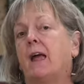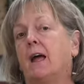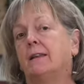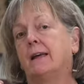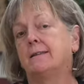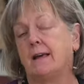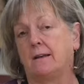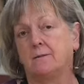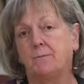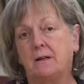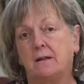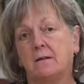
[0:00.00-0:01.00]
and they tend
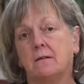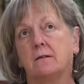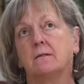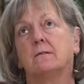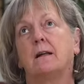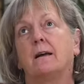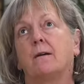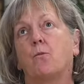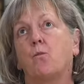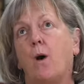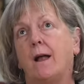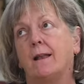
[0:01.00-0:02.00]
to be like
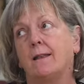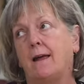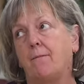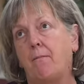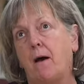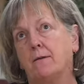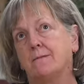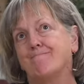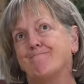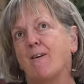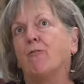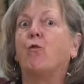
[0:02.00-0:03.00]
what they
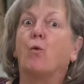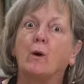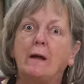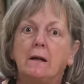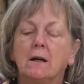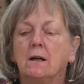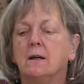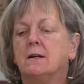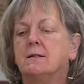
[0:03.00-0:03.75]
avoid.